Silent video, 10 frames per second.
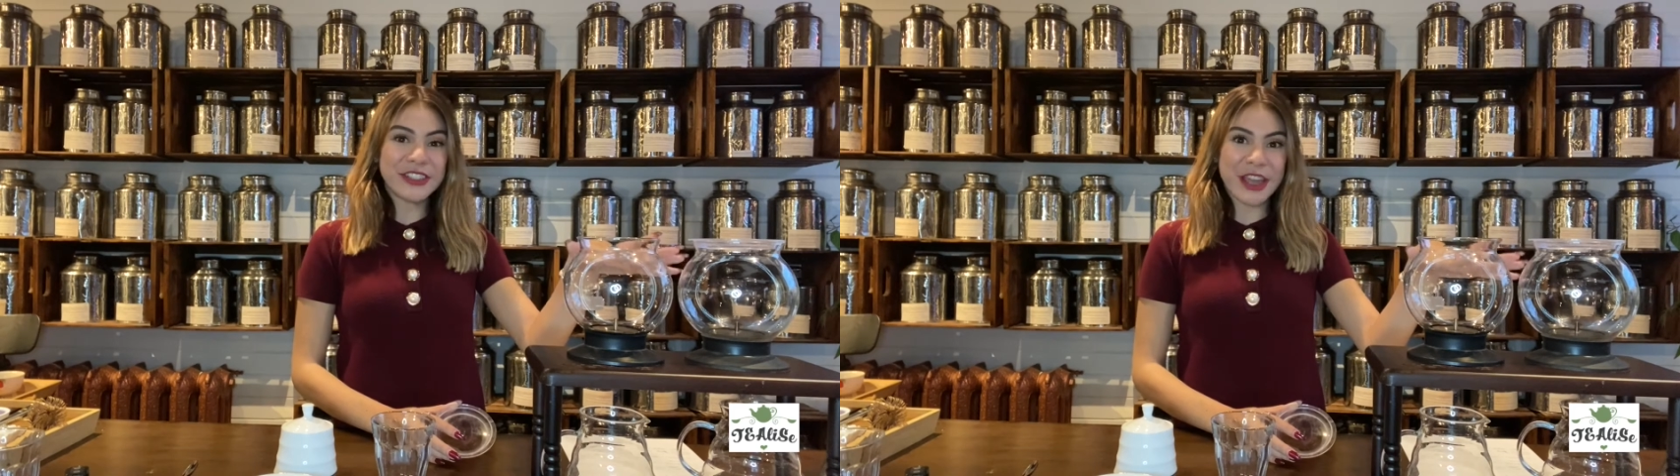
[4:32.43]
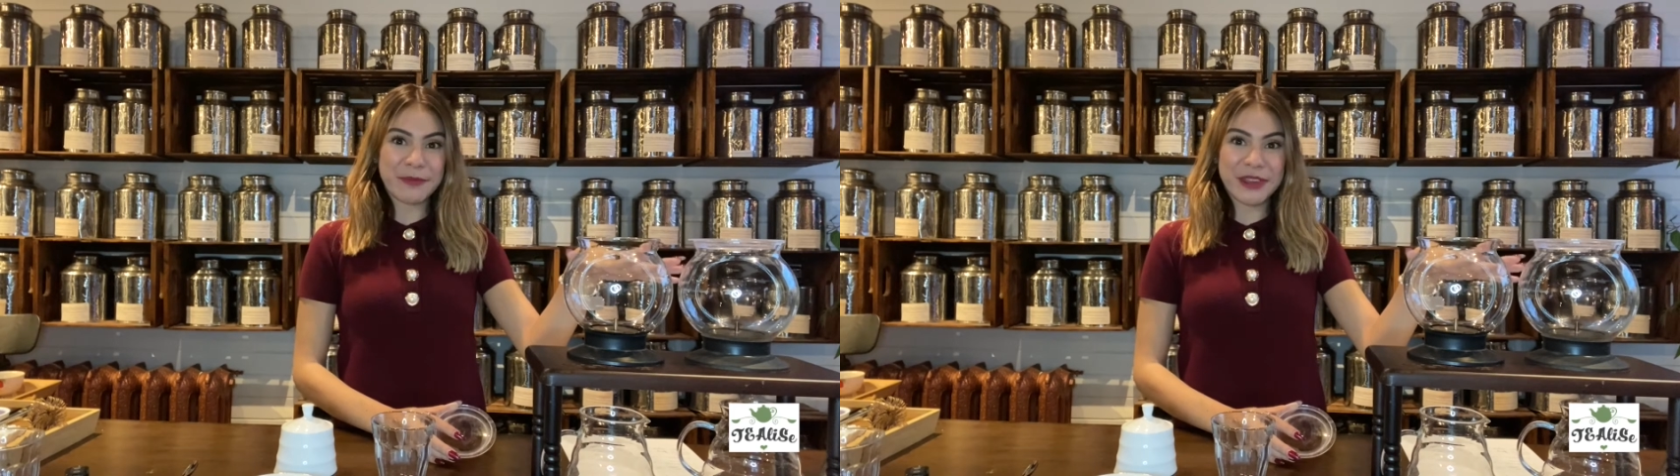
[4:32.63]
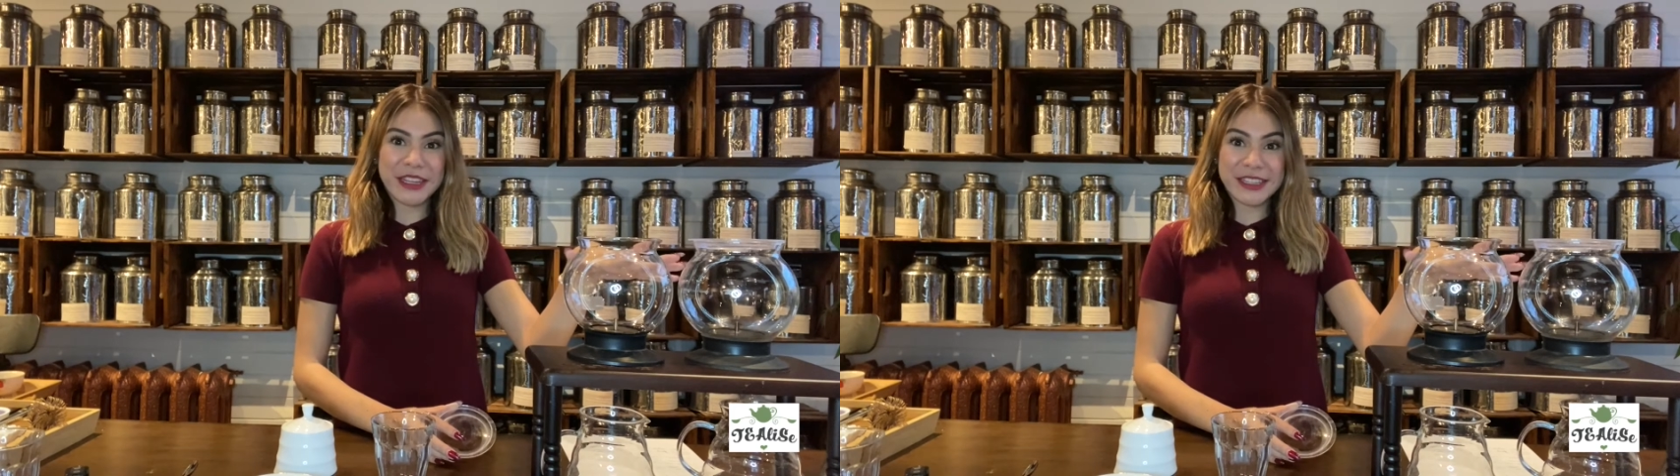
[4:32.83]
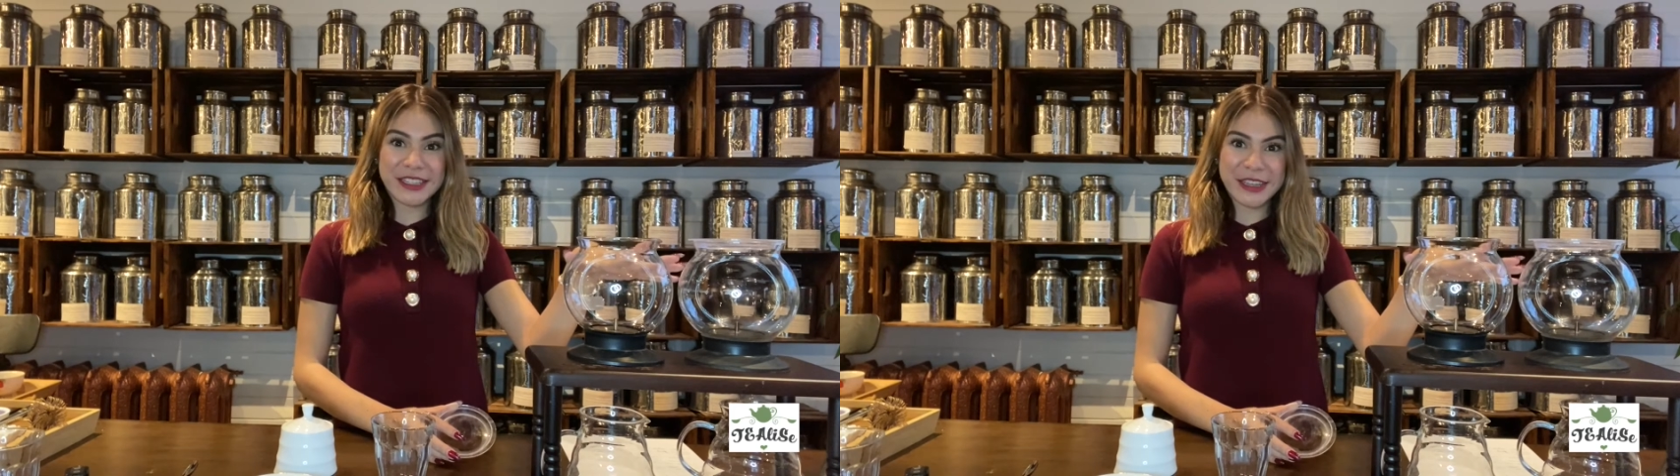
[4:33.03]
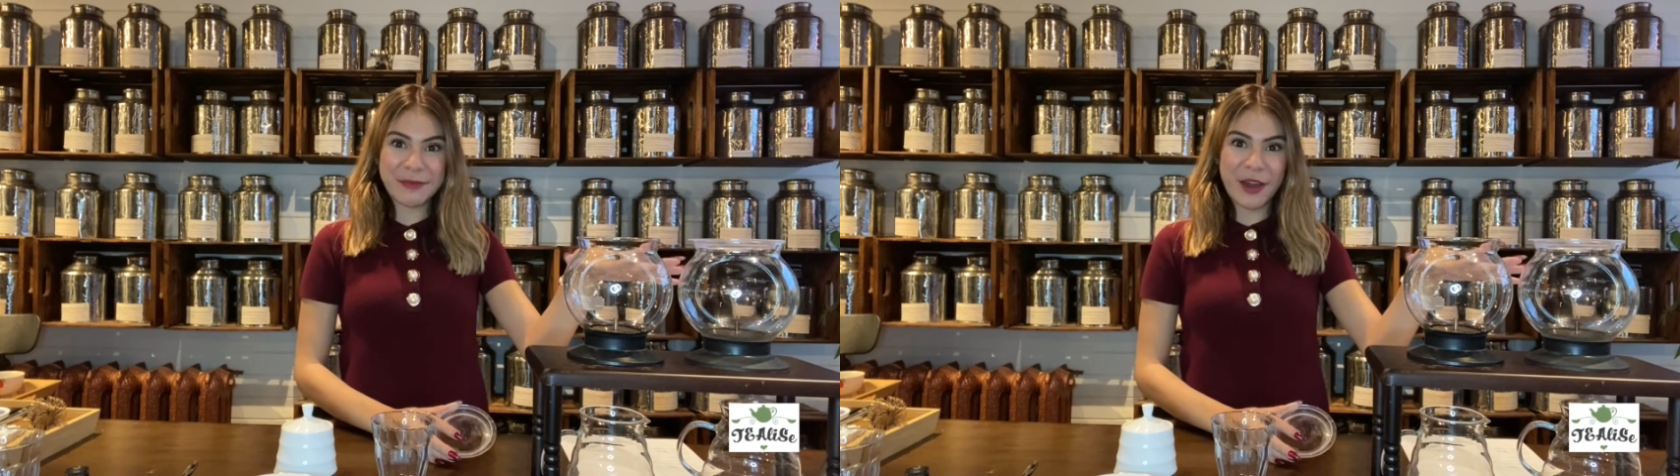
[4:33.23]
Japanese
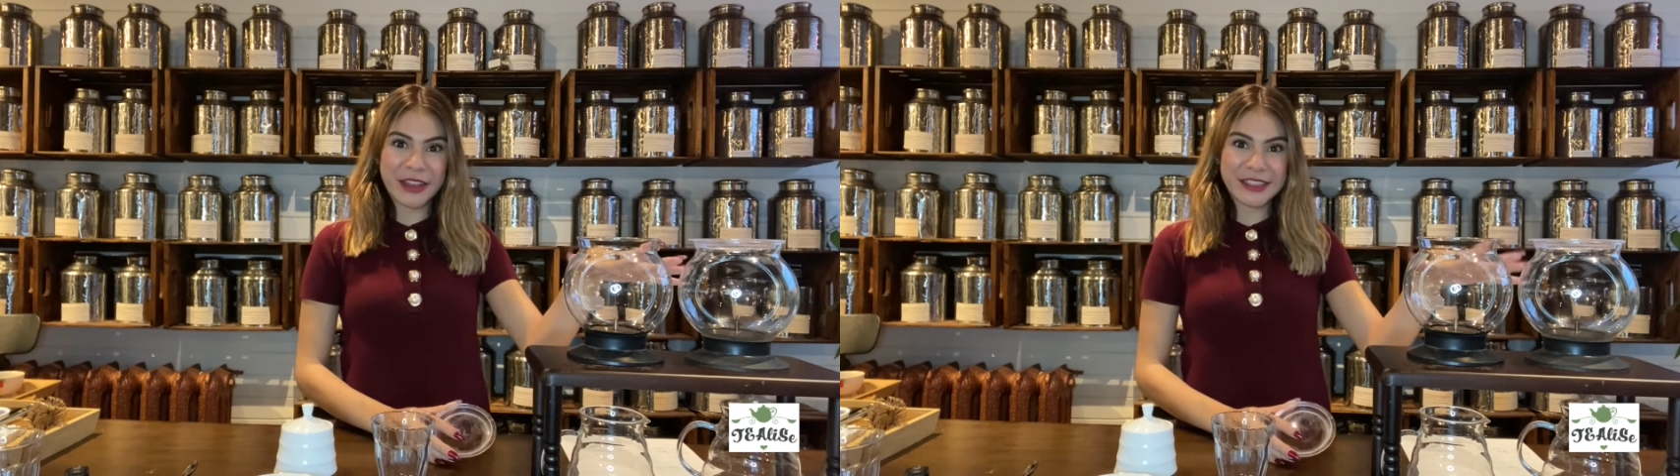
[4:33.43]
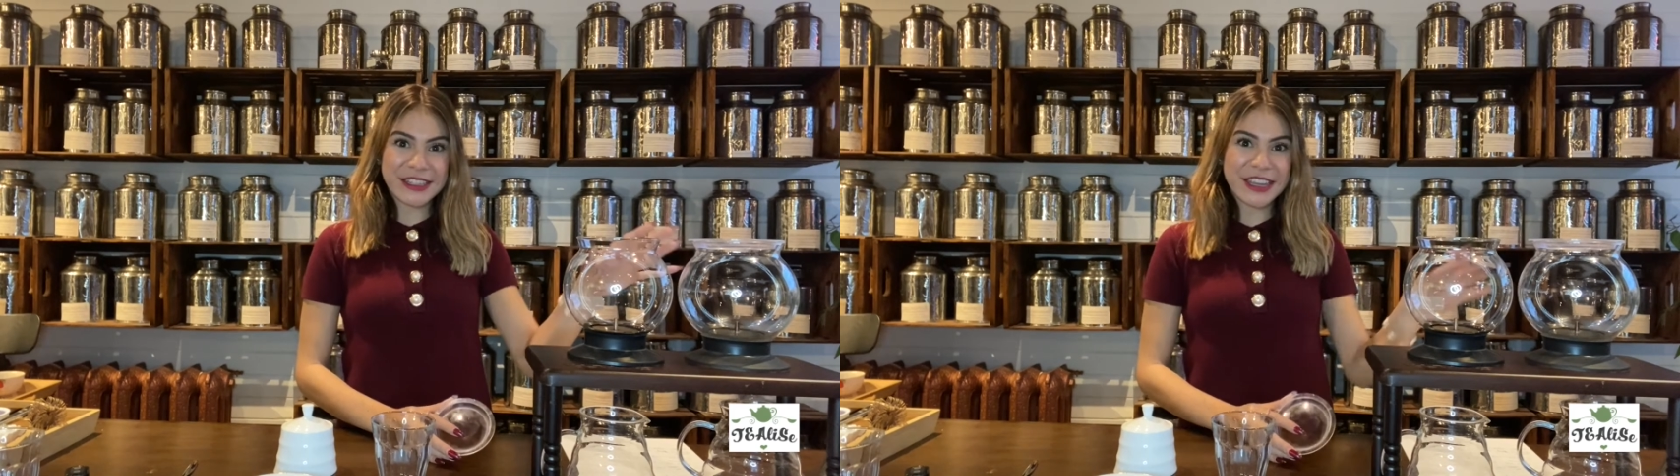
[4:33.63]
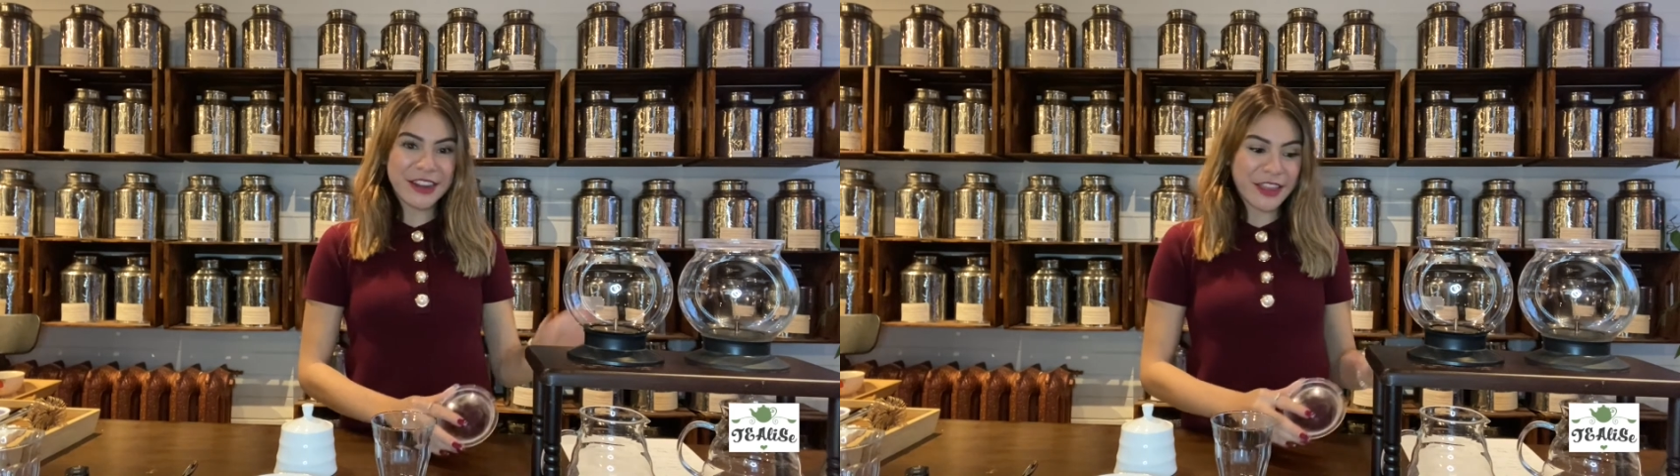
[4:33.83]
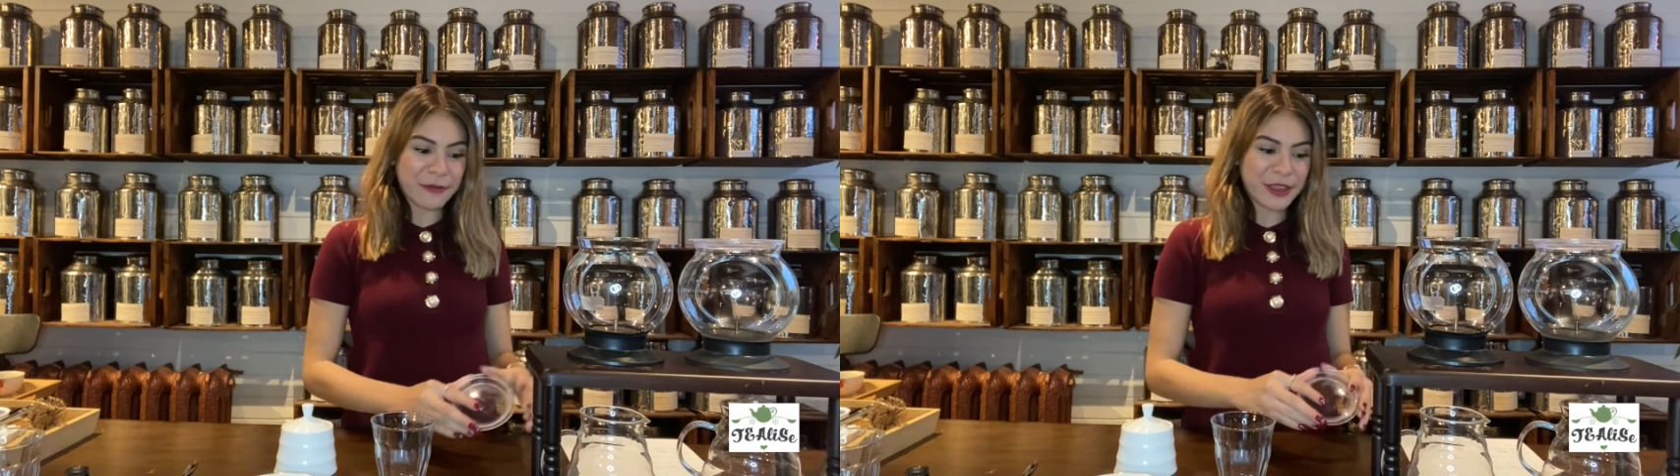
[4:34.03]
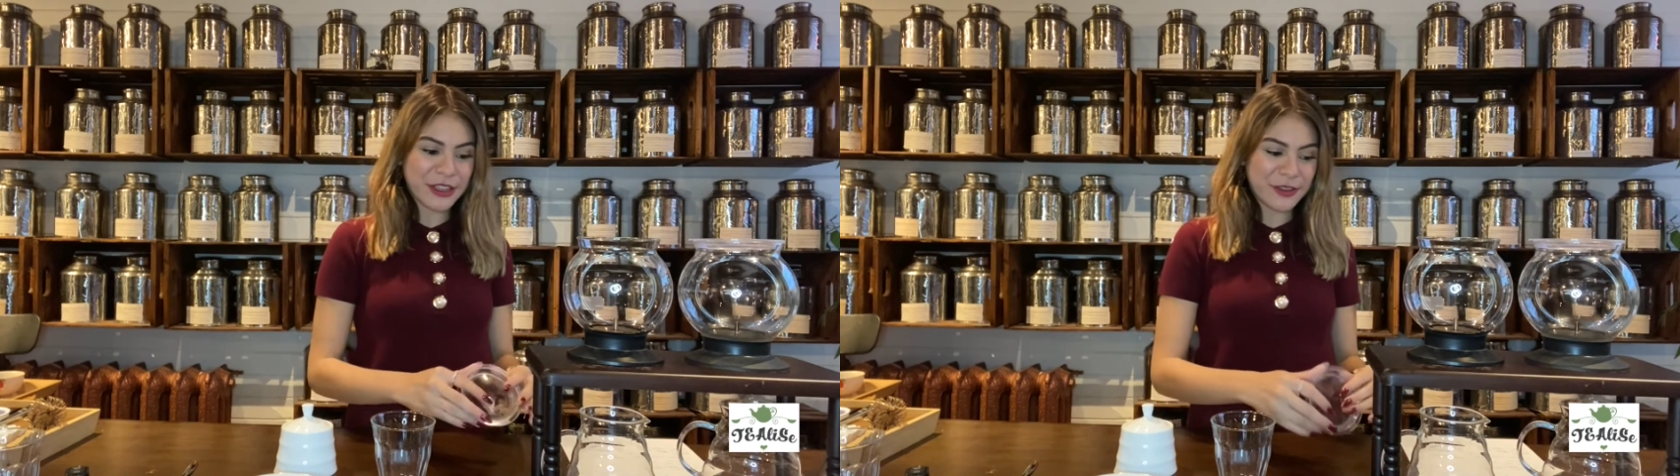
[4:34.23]
teapots here that
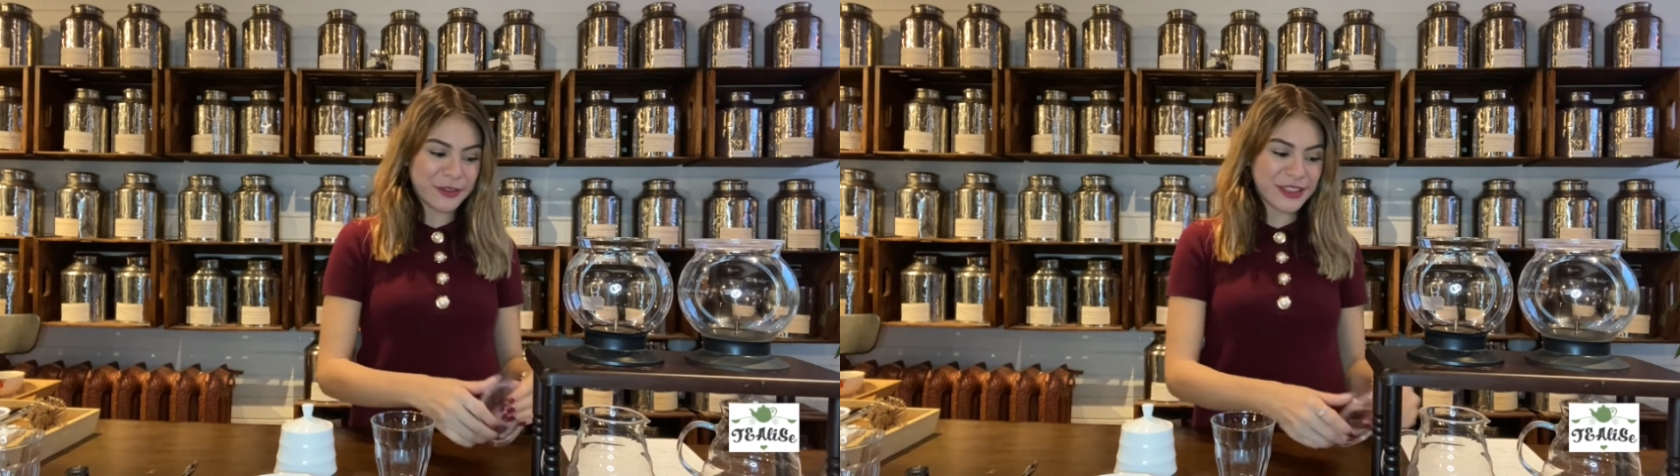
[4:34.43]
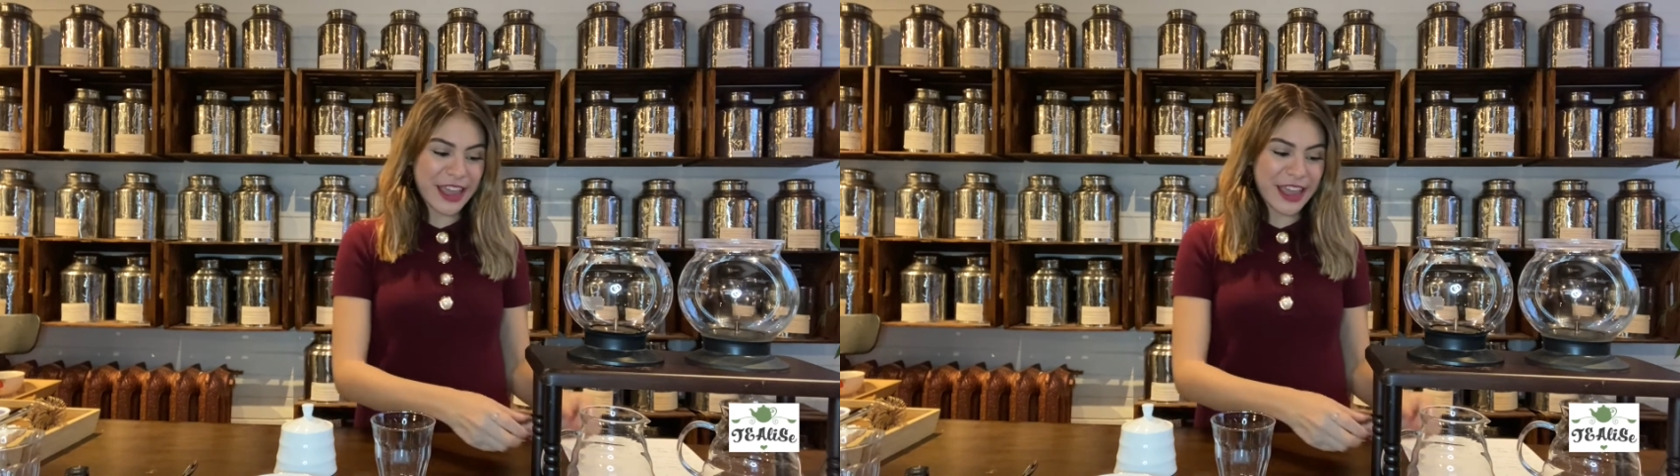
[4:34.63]
we use